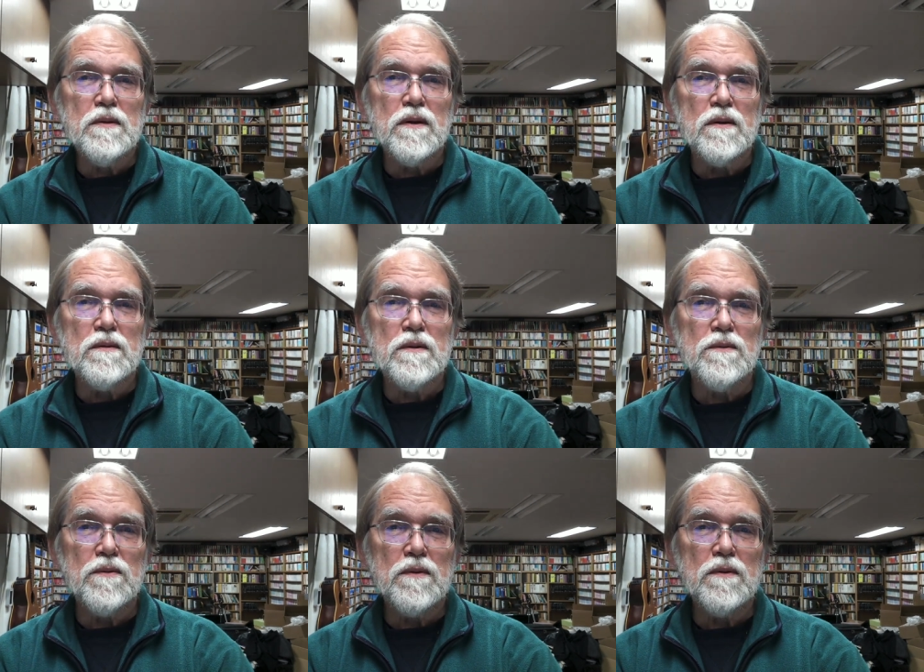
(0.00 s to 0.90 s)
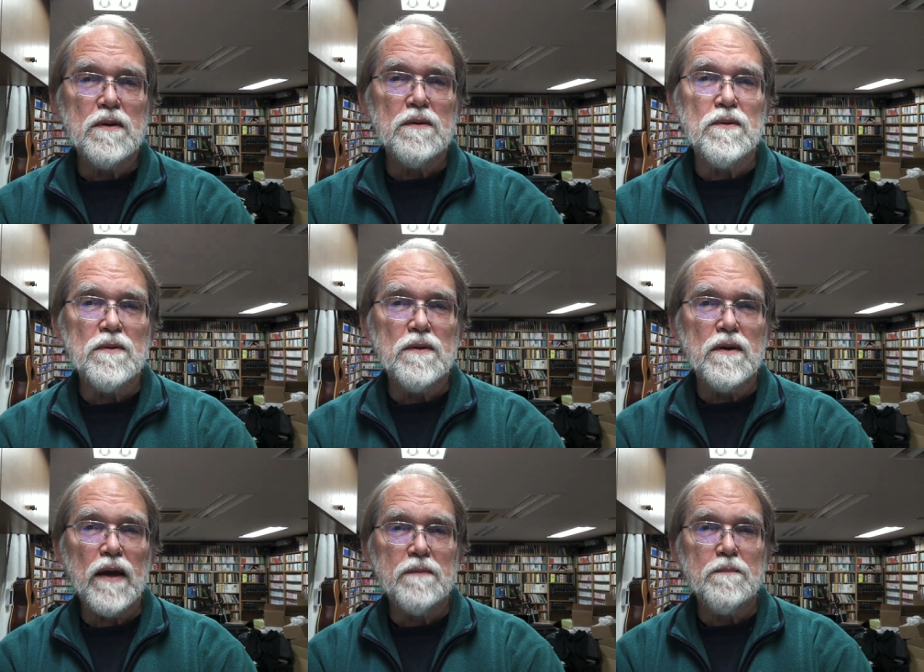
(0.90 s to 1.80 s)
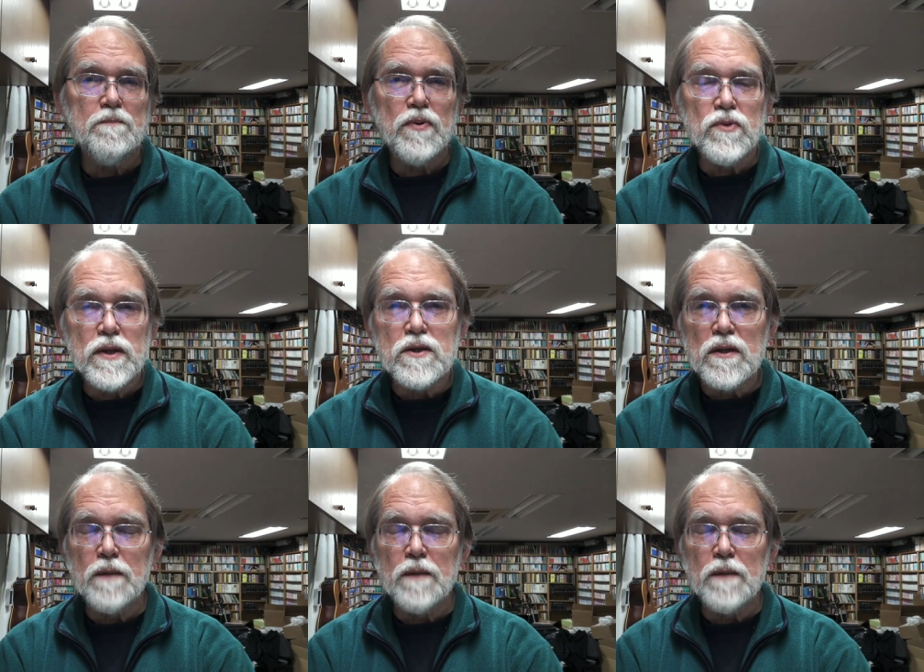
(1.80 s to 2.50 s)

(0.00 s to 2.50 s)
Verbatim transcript: The potential